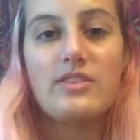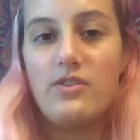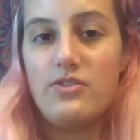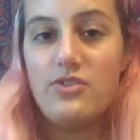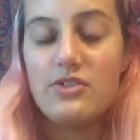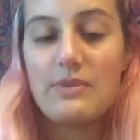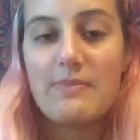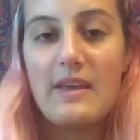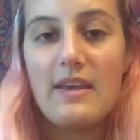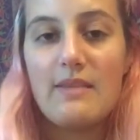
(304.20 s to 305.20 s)
to go do
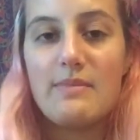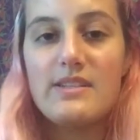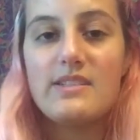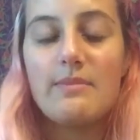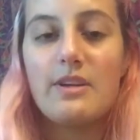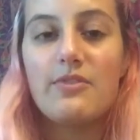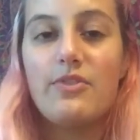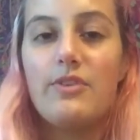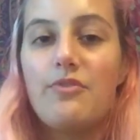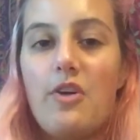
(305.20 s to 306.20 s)
something and my stomach
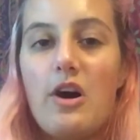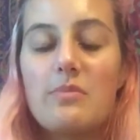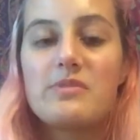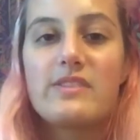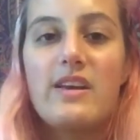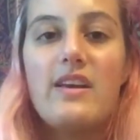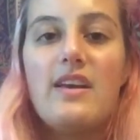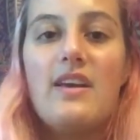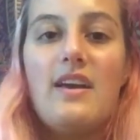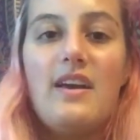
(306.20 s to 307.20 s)
flip-flops
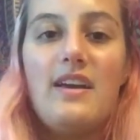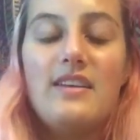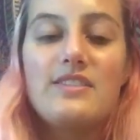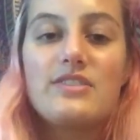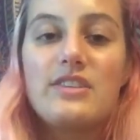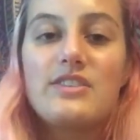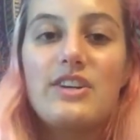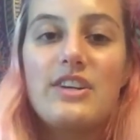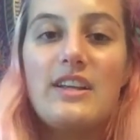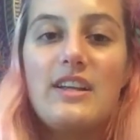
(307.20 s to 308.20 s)
and it starts
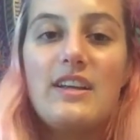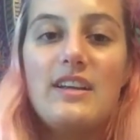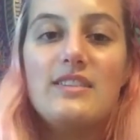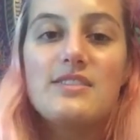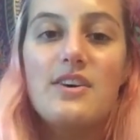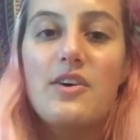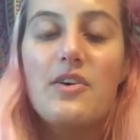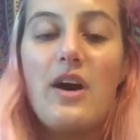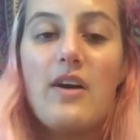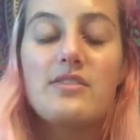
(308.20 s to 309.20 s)
hurting. And so
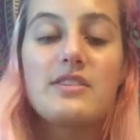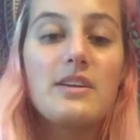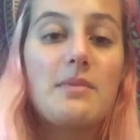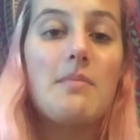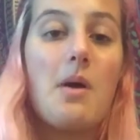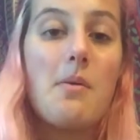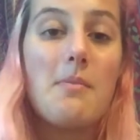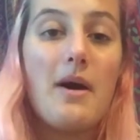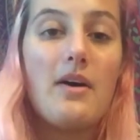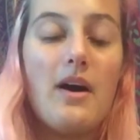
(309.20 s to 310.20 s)
I was telling my mom
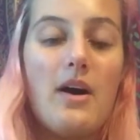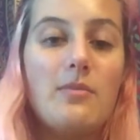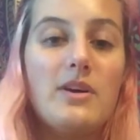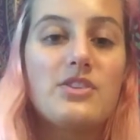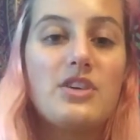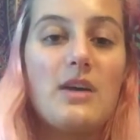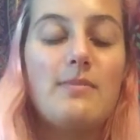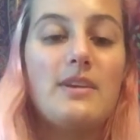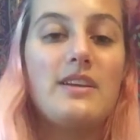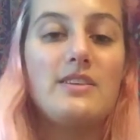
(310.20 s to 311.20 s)
about how much I've
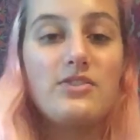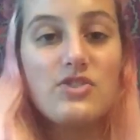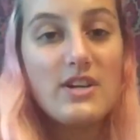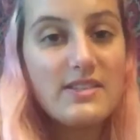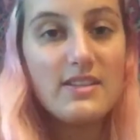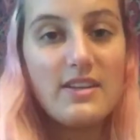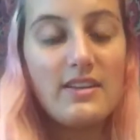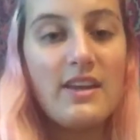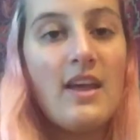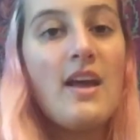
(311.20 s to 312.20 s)
been getting stressed
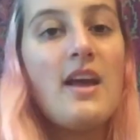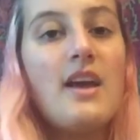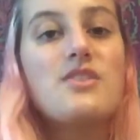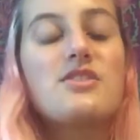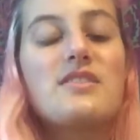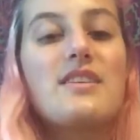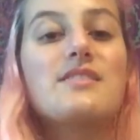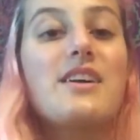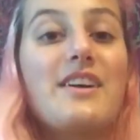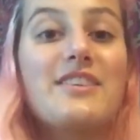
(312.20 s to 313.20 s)
lately. And she said,
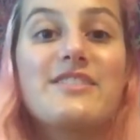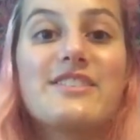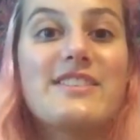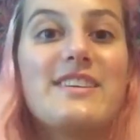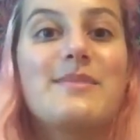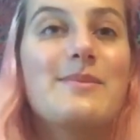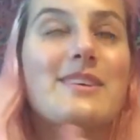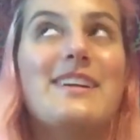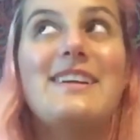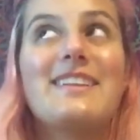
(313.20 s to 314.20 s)
Sarah, you just need to
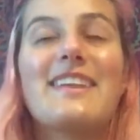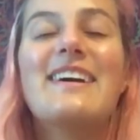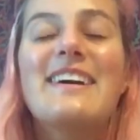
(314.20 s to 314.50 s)
breathe.